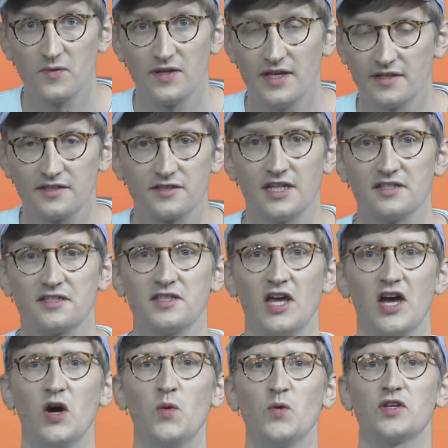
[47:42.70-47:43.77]
just
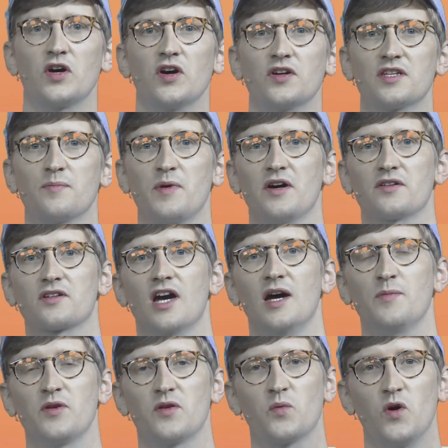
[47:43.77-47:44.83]
now we talked about
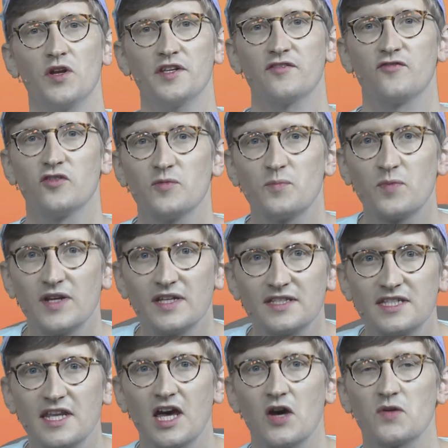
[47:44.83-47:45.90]
carbon and water footprints
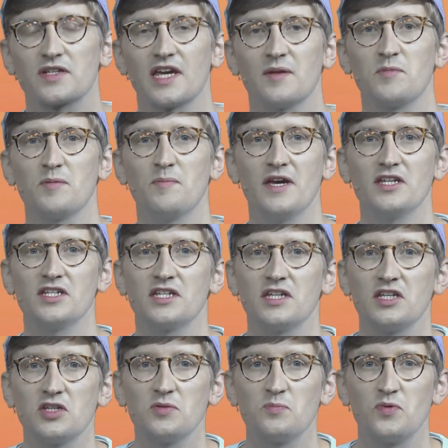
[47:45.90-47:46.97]
and how it can be measured
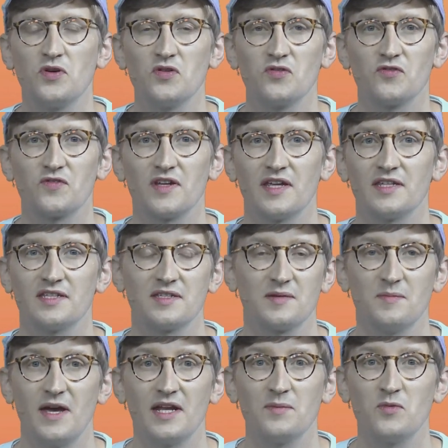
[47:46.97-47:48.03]
and improved, and
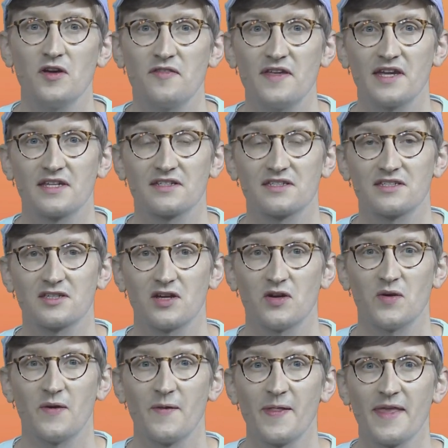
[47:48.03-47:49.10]
many more things. So
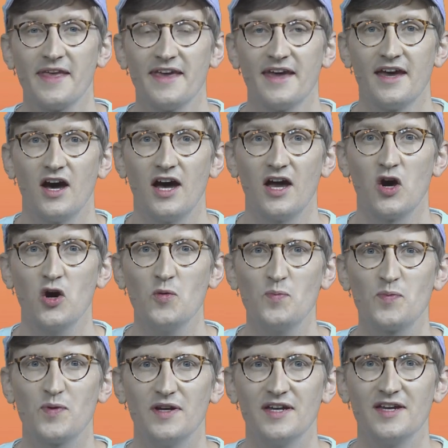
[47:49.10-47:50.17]
I hope
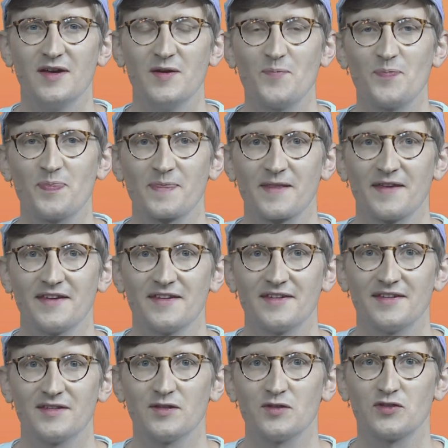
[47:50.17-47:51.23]

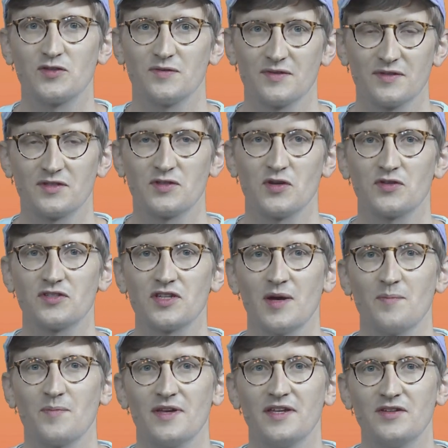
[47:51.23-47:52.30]
you took some
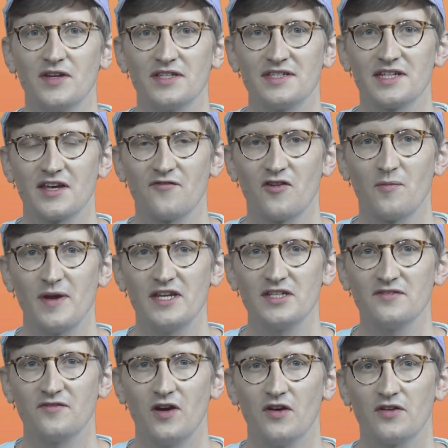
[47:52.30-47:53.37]
interesting information
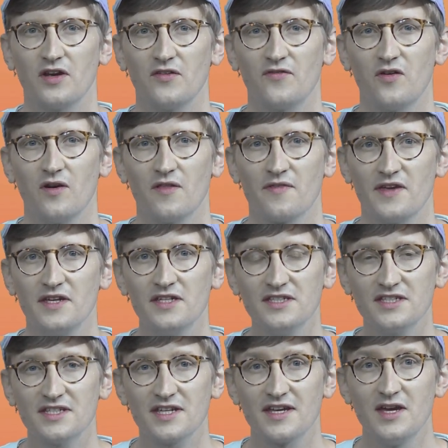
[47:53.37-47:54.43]
out of all
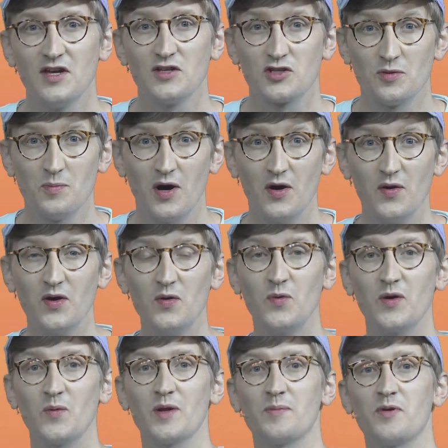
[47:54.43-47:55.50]
this. Tomorrow we
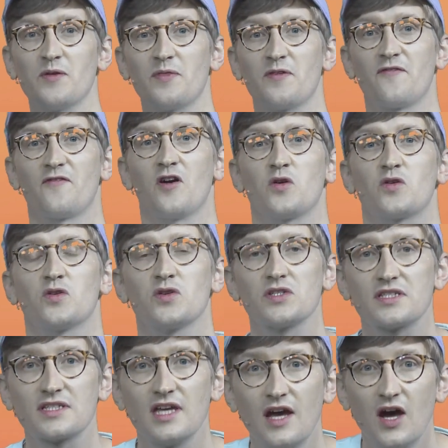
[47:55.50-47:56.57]
will put the
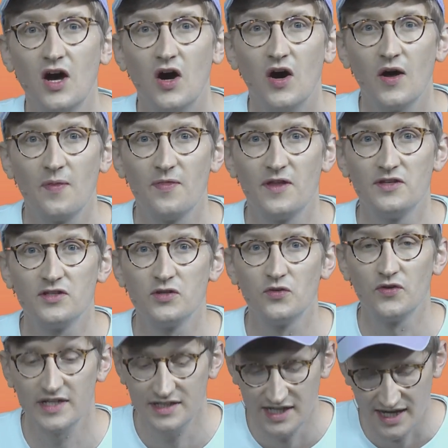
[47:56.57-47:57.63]
focus on the new
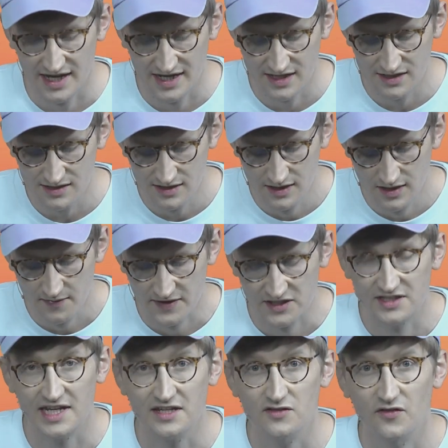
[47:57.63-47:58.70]
retail, the
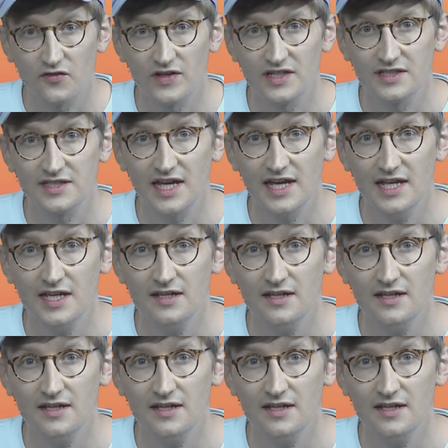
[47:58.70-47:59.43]
state of retail.